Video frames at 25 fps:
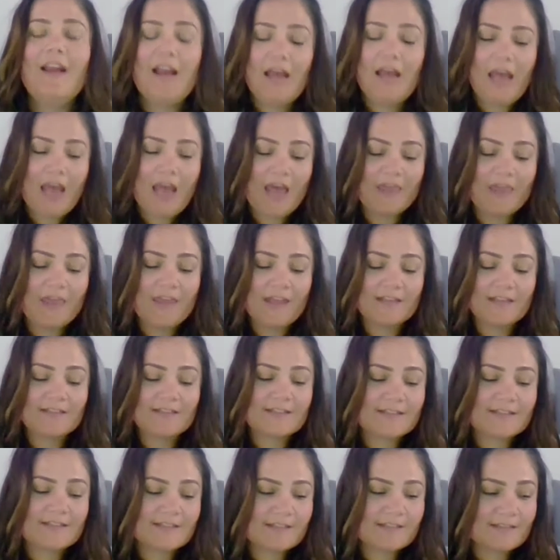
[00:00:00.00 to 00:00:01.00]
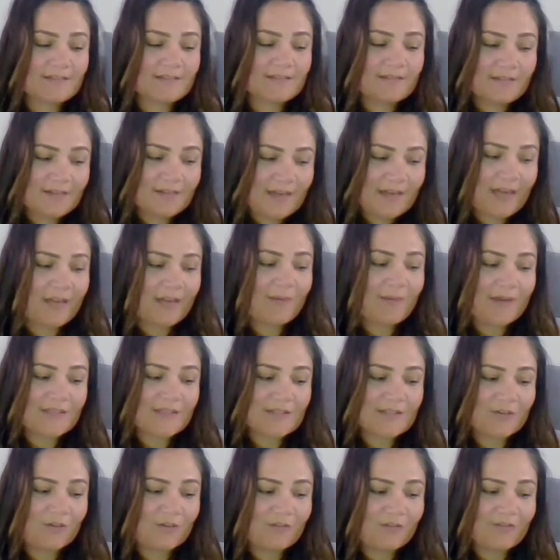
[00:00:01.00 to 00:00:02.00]
and then getting
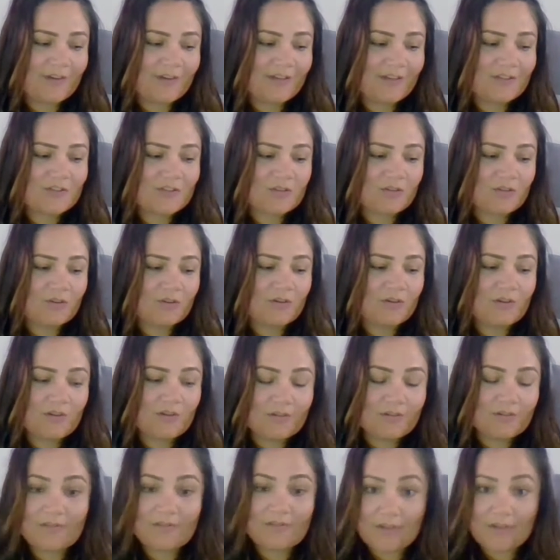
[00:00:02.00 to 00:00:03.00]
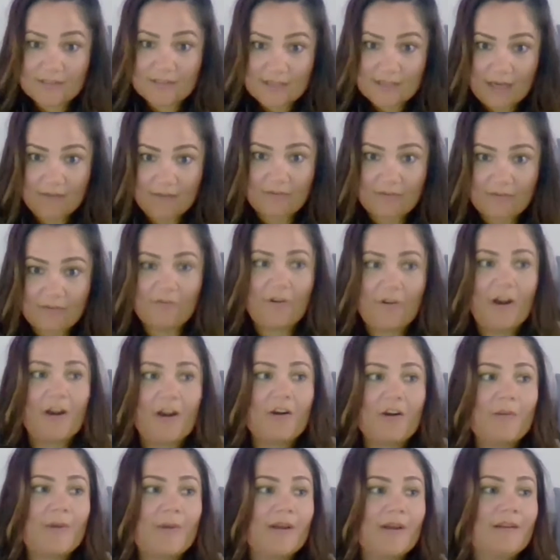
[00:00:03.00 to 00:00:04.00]
myself into a safe
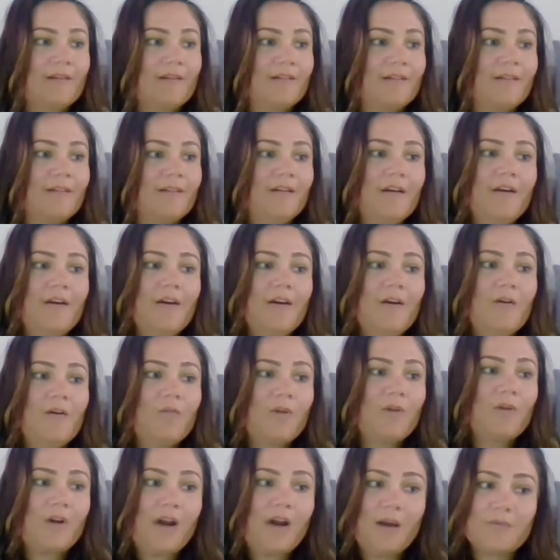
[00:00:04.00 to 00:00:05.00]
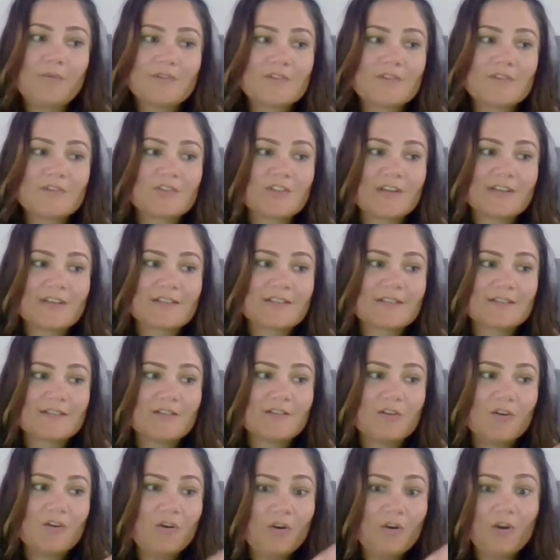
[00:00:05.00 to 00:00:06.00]
environment where I was
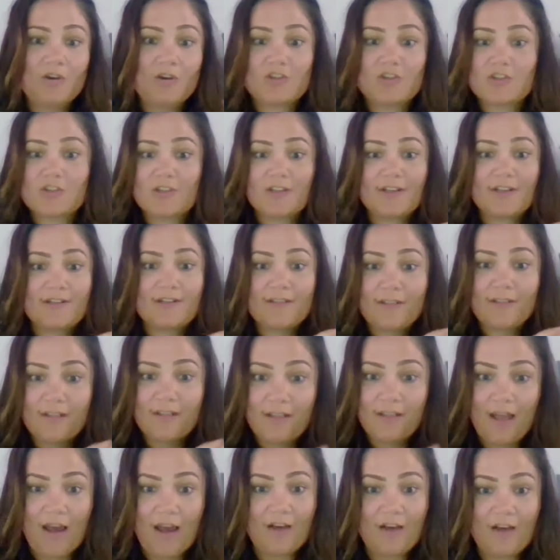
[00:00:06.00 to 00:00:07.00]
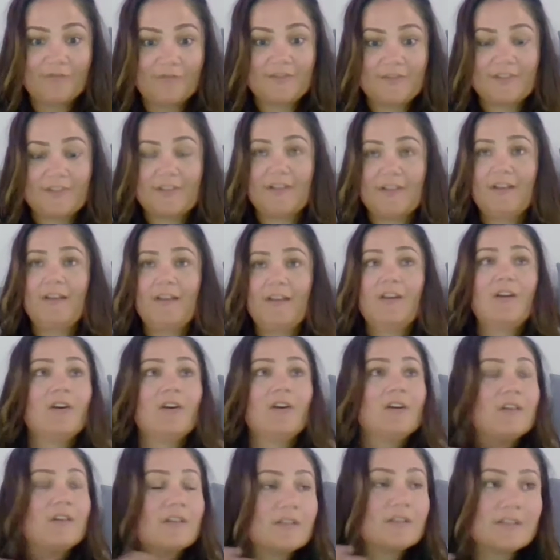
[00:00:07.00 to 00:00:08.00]
just nurtured, loved,
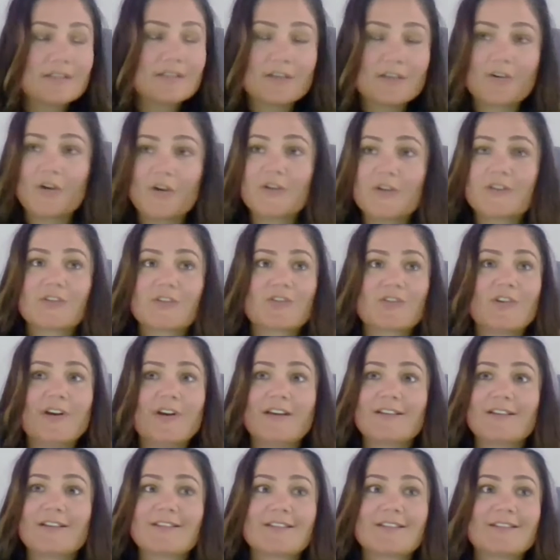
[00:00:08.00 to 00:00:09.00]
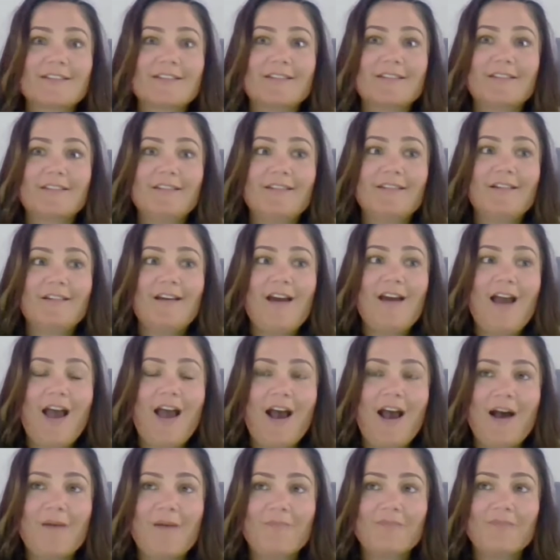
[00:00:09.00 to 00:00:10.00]
zero stress,
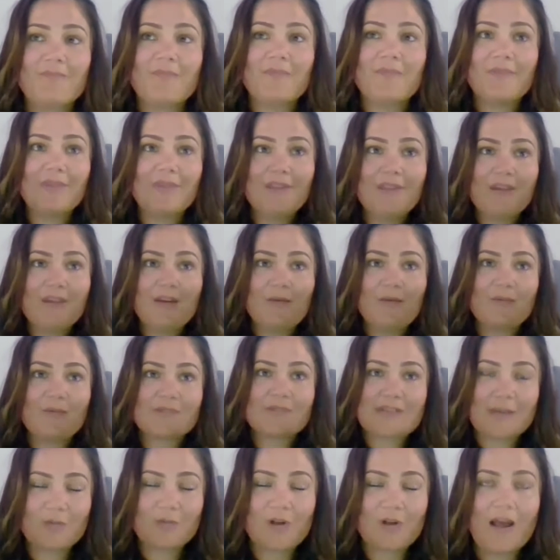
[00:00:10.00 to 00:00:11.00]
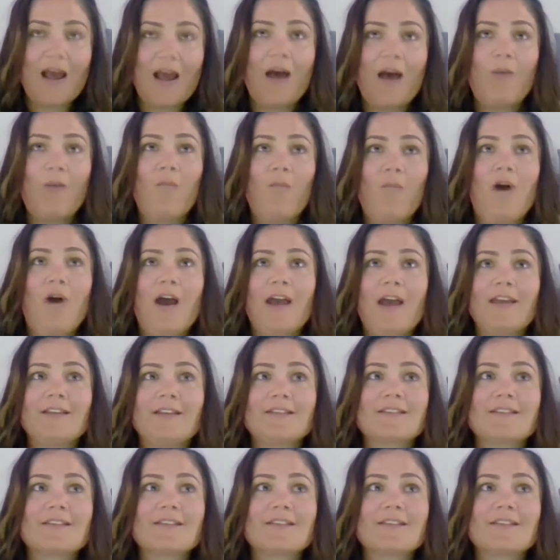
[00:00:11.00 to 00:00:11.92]
was able to unwind,